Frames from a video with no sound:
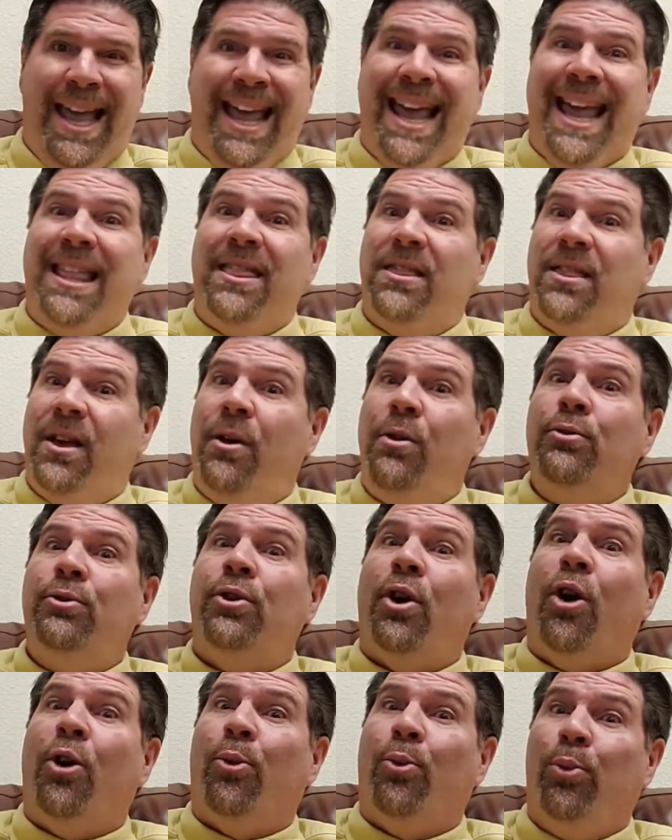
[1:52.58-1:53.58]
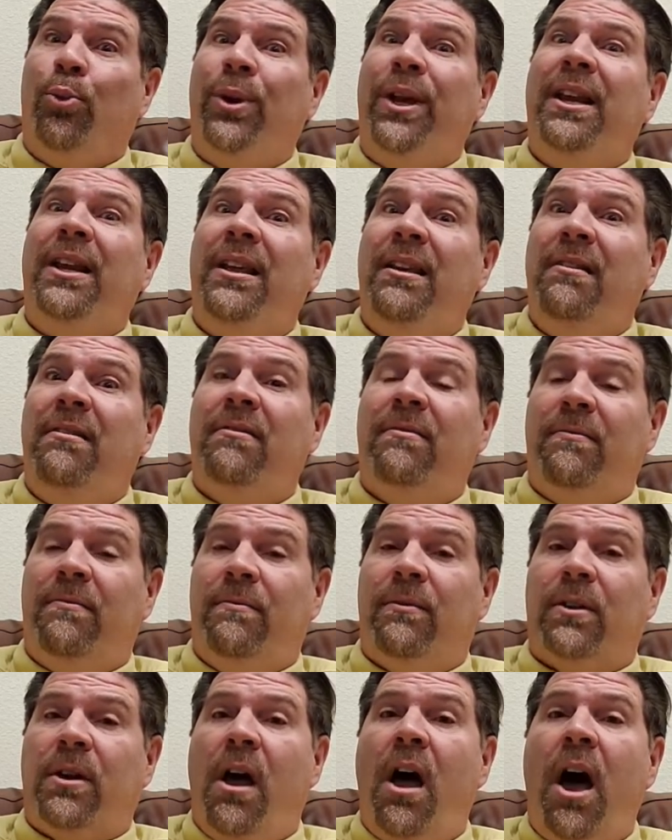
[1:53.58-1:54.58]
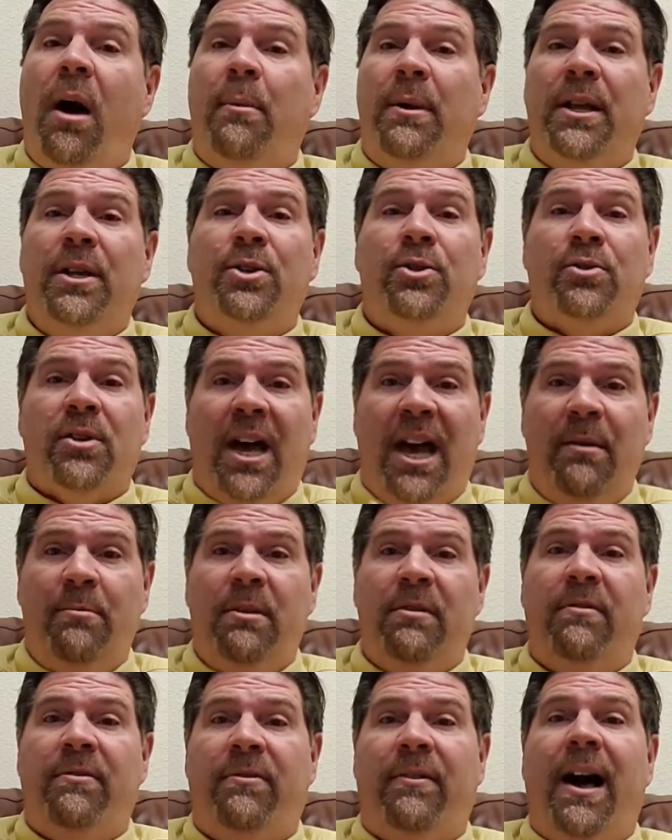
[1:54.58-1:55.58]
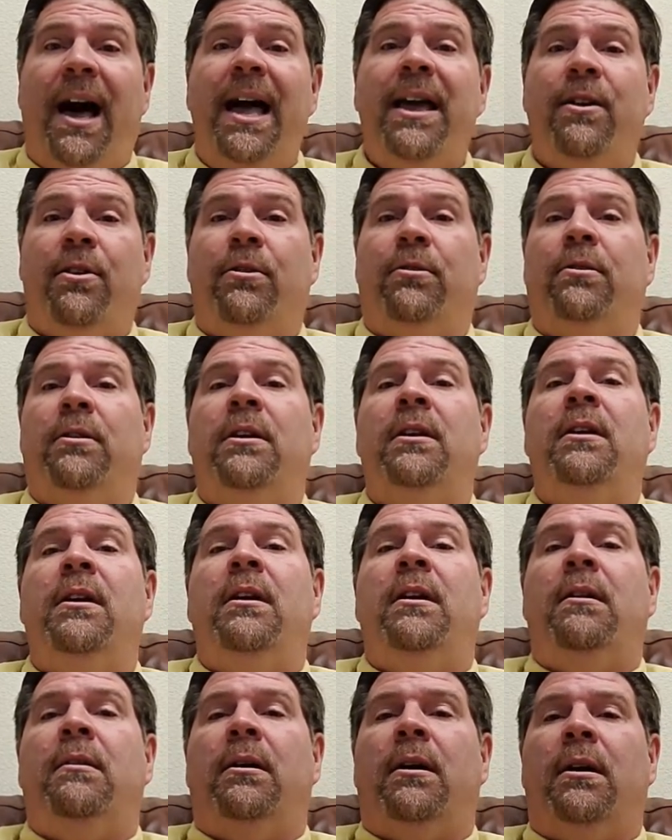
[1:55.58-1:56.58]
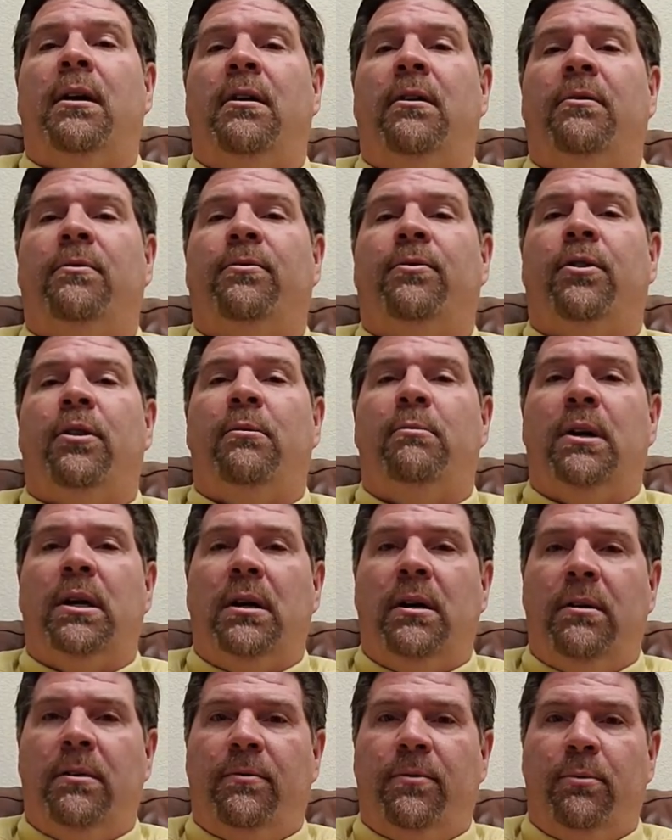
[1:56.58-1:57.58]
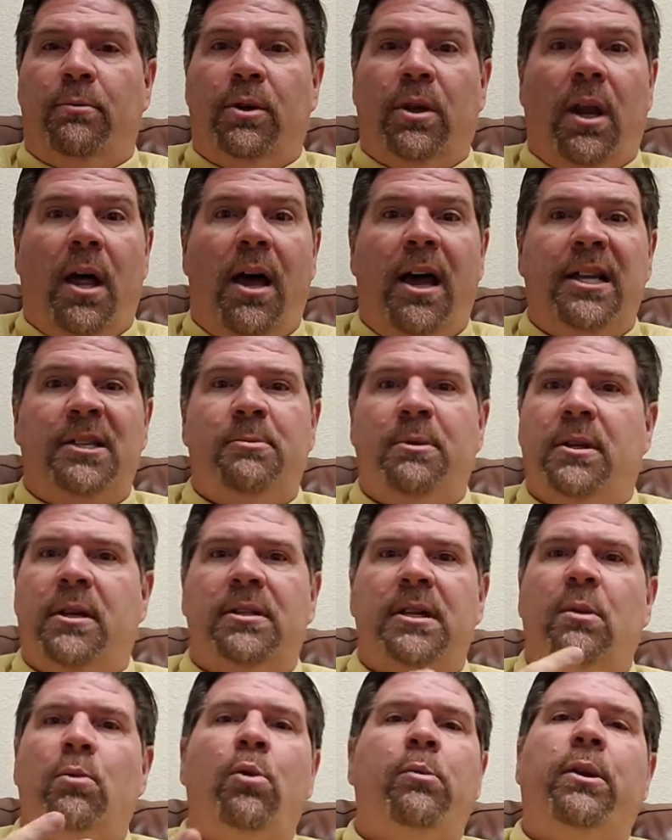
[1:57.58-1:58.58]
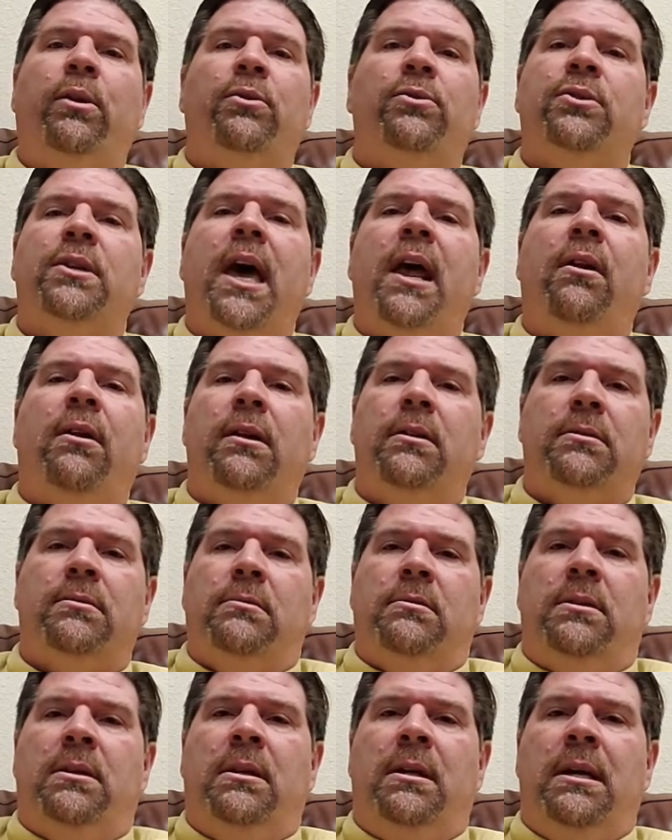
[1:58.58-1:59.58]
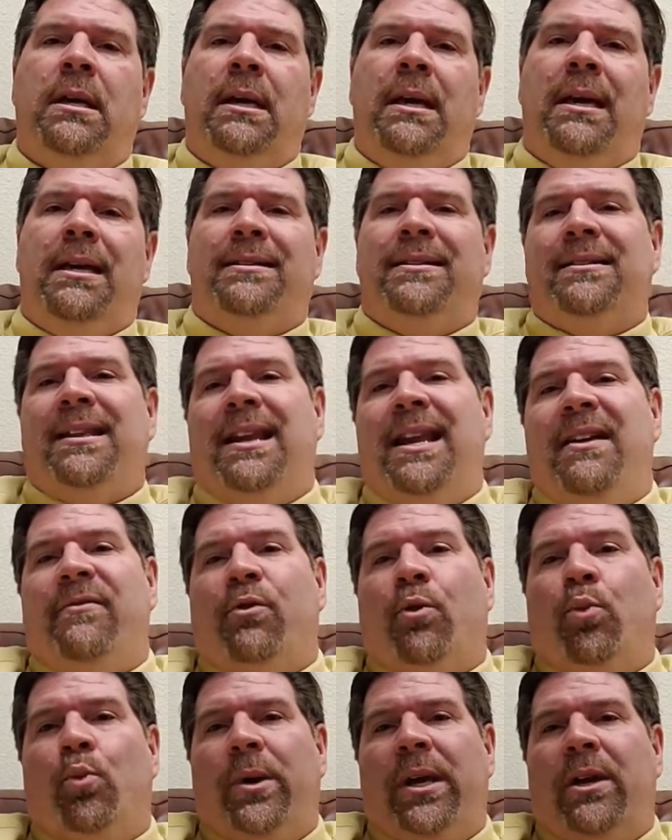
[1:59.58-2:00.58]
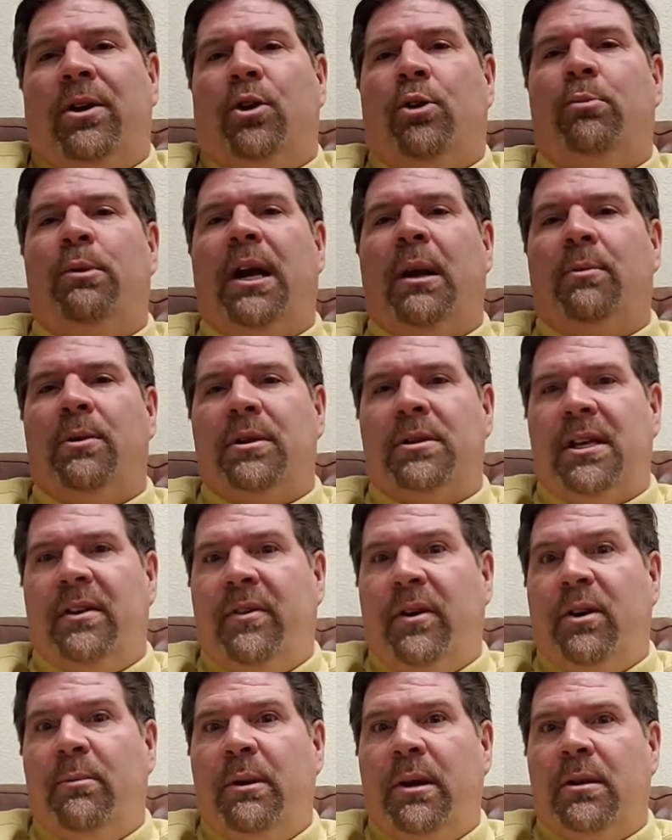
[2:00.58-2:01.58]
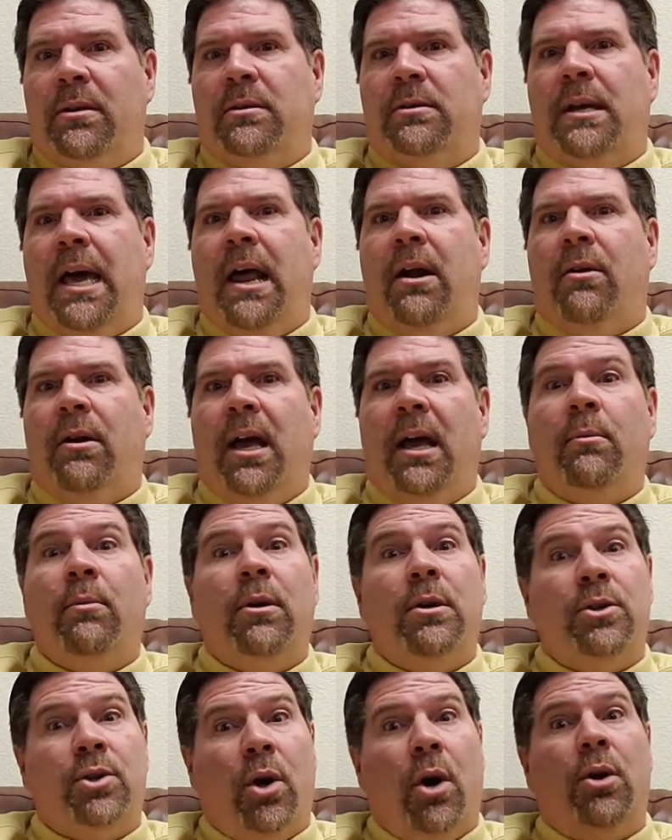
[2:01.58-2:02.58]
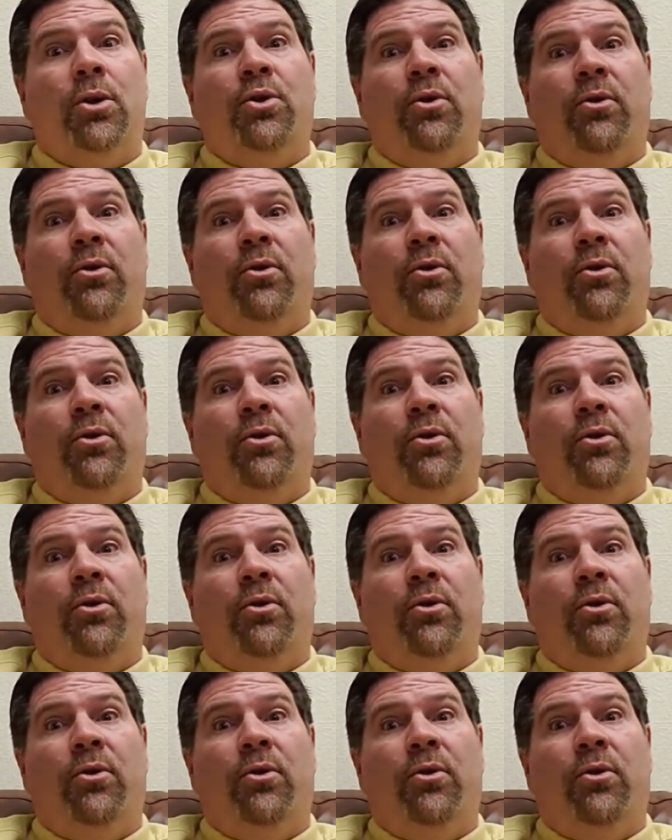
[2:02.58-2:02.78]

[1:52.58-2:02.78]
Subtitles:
And those are really common issues. I've been fired from clients because I won't meet on Saturdays. It says I never will, but I'm going to say if I'm going to meet on Saturday, I'm going to charge